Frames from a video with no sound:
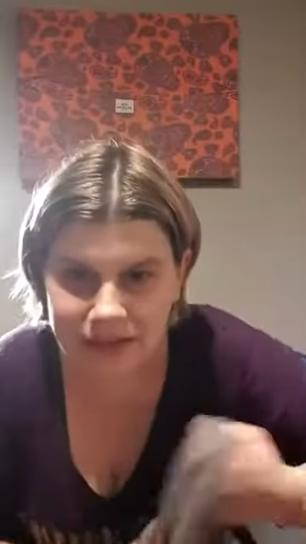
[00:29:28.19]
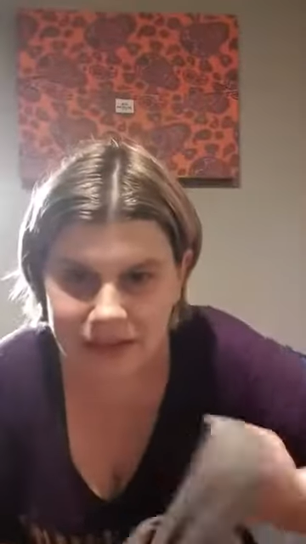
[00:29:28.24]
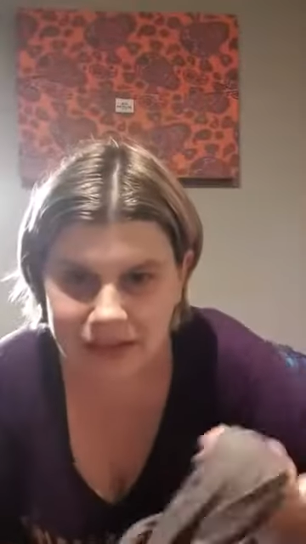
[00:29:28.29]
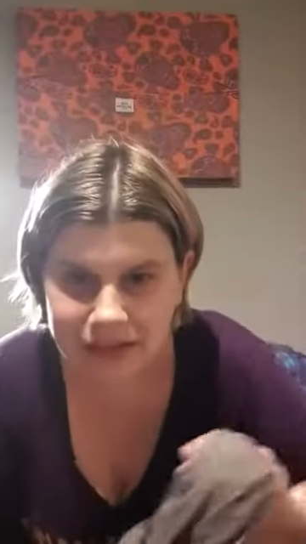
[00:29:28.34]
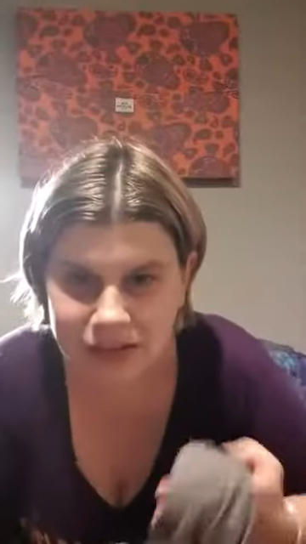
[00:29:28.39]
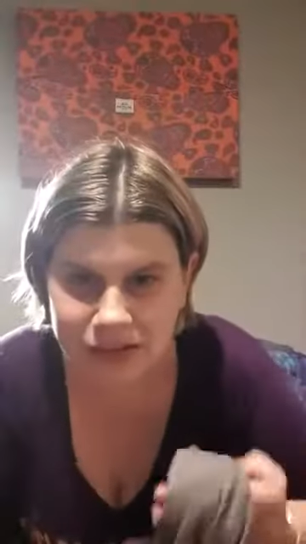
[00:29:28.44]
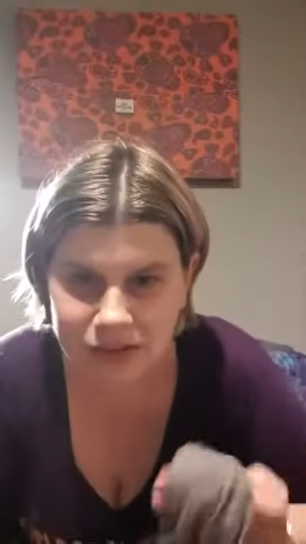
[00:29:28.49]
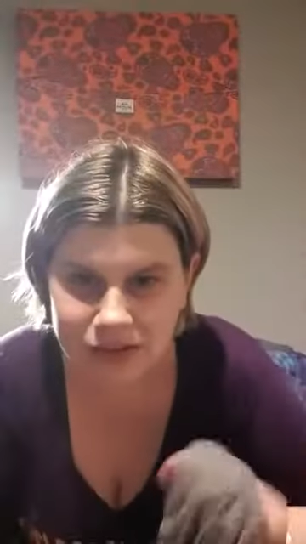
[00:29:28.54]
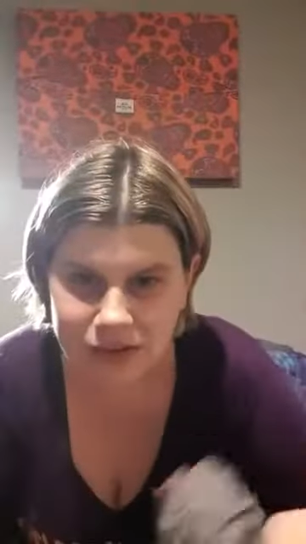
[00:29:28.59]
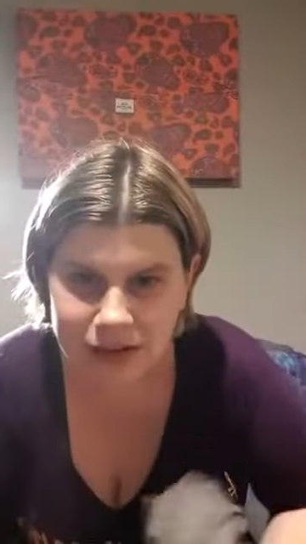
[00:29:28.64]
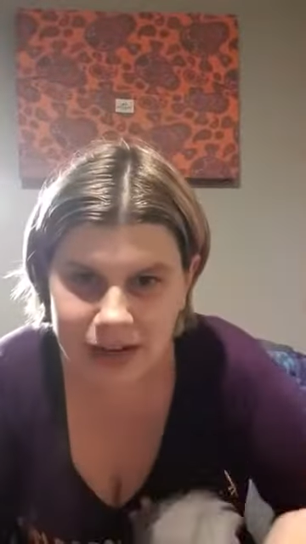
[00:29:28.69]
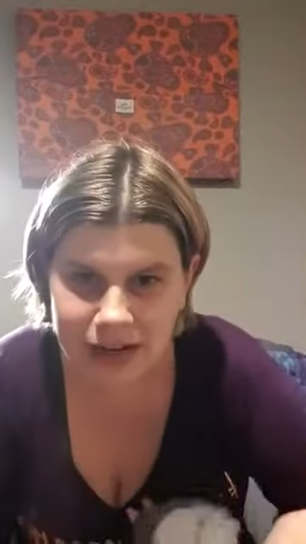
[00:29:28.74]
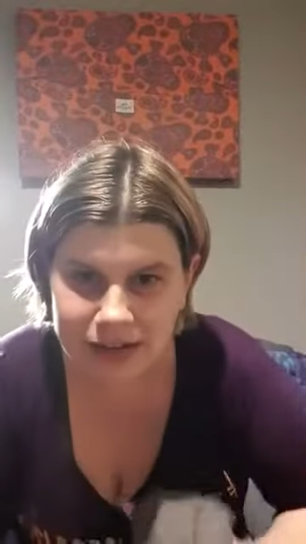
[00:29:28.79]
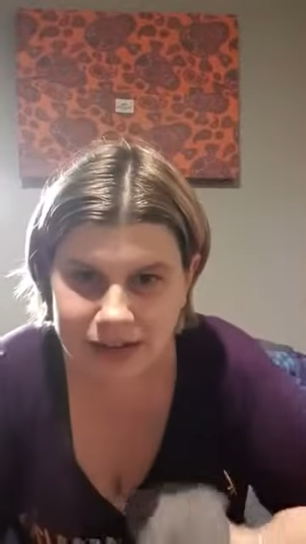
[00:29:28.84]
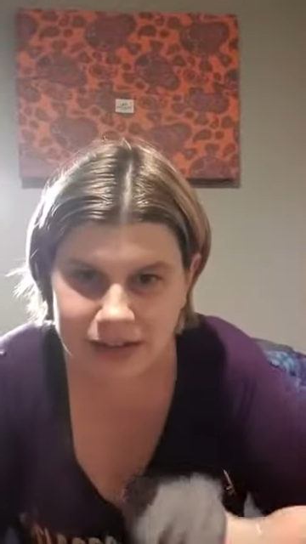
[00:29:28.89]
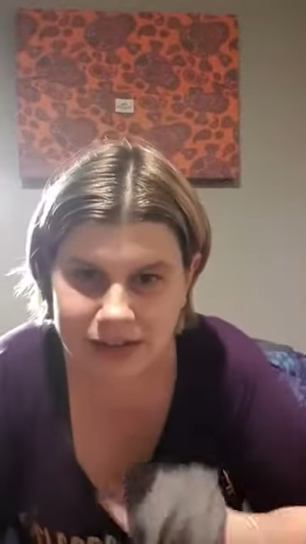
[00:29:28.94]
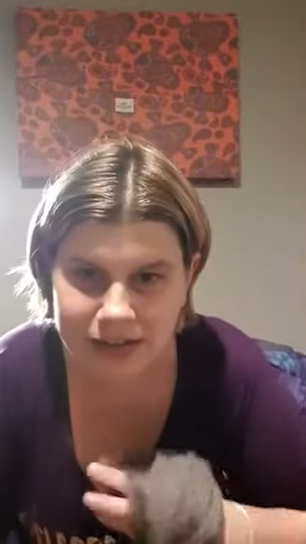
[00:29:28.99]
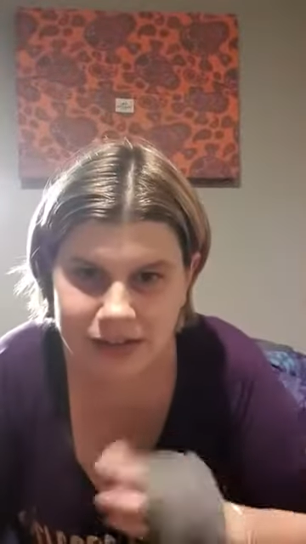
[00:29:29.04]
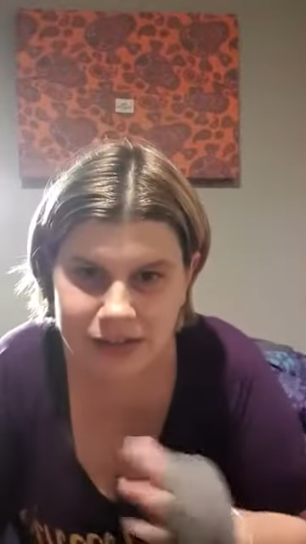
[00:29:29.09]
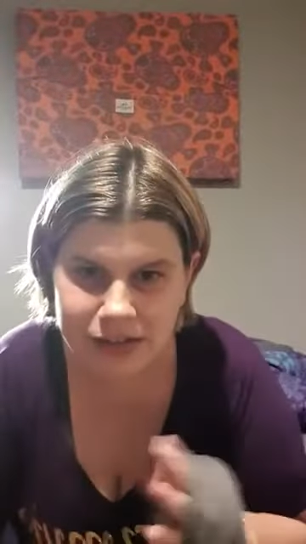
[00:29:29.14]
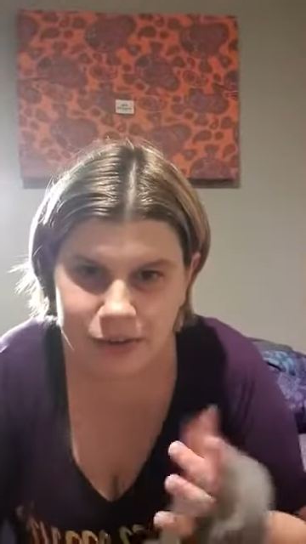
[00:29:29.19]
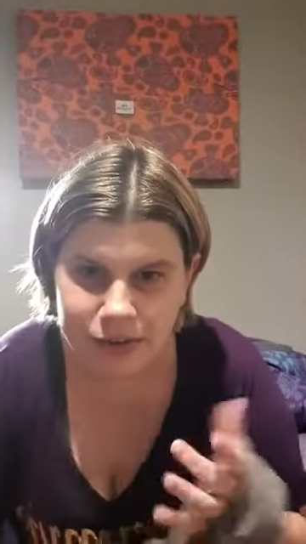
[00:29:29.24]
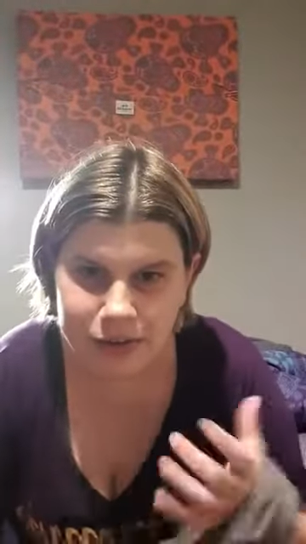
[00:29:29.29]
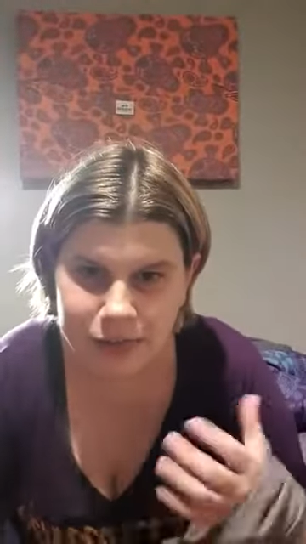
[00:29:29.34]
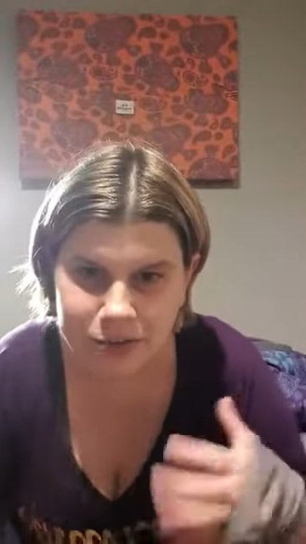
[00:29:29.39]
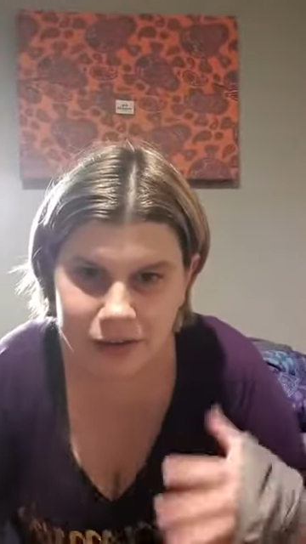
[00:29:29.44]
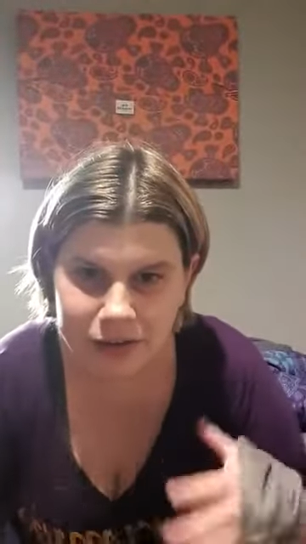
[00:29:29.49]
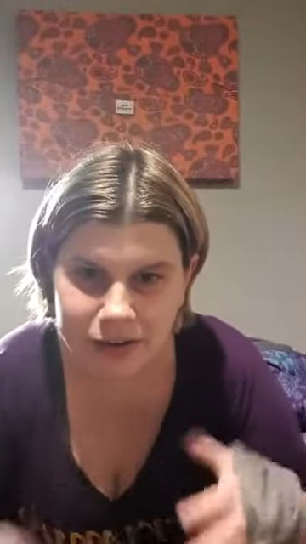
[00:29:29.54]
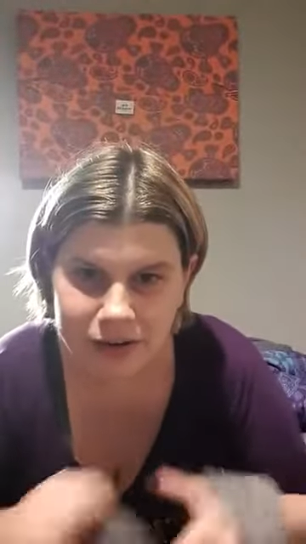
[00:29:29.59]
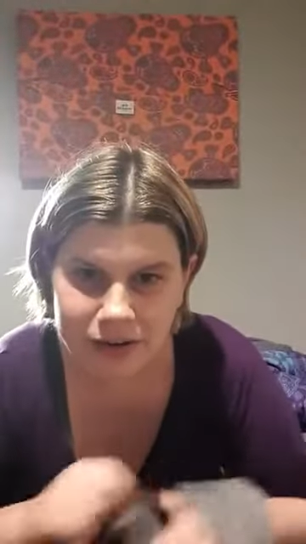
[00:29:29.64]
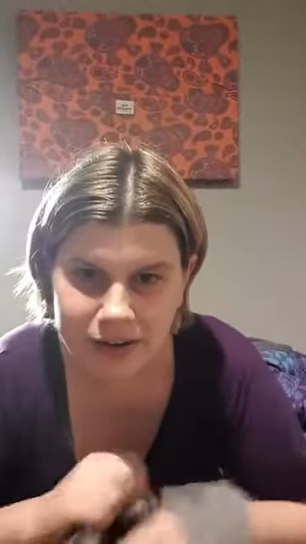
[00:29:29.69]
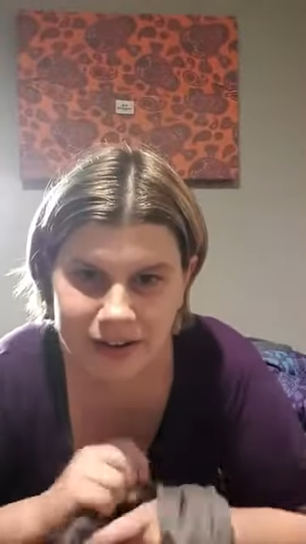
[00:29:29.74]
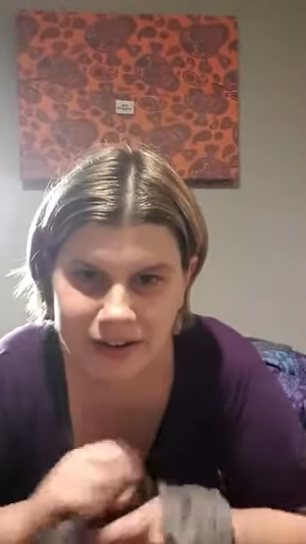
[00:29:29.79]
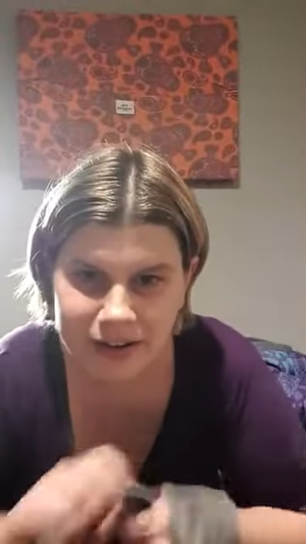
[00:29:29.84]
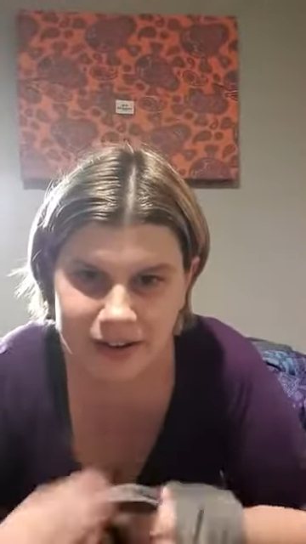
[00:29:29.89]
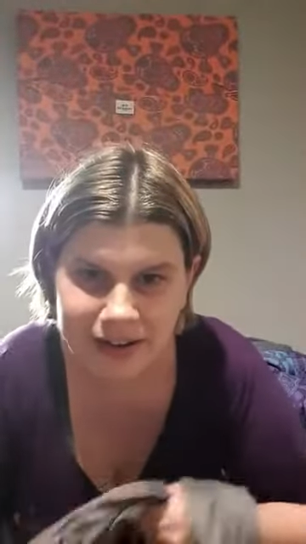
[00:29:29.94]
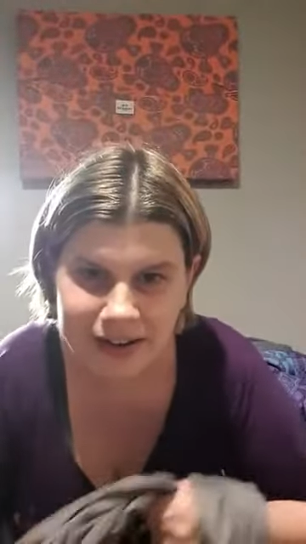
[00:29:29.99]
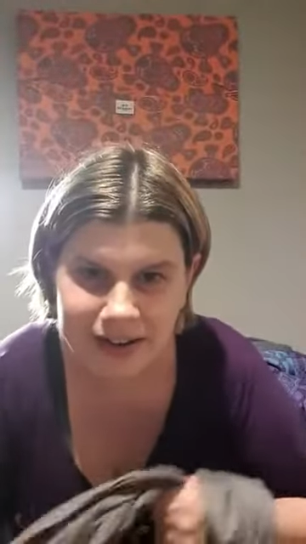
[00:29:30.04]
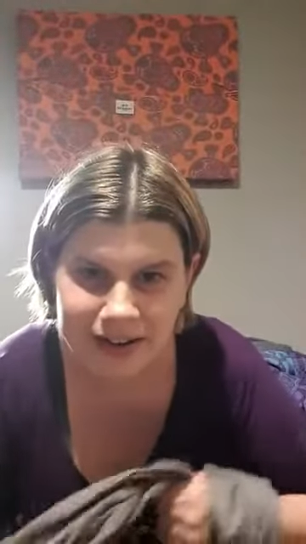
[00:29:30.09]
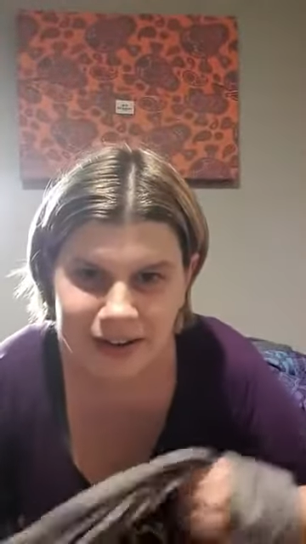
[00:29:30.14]
Is your Galaxy Zoe broken
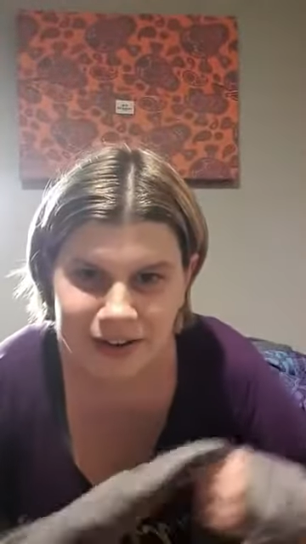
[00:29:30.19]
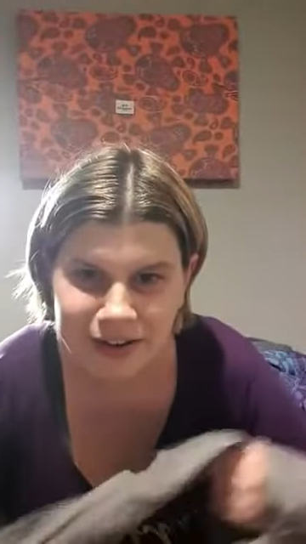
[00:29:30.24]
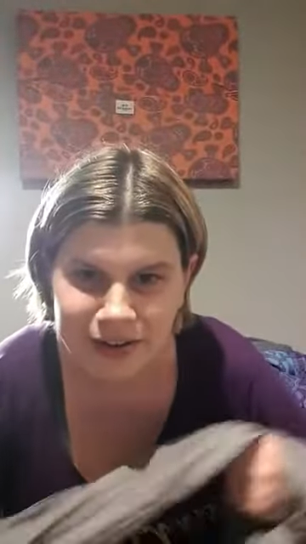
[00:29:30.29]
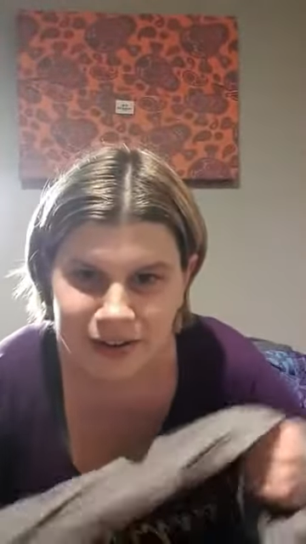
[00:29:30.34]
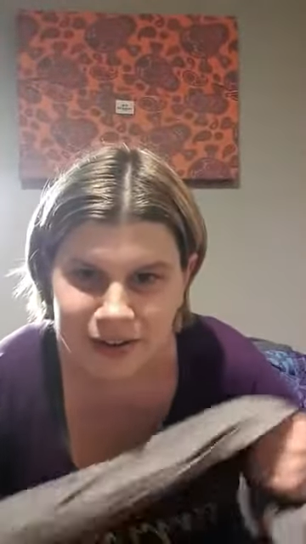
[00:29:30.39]
in yet?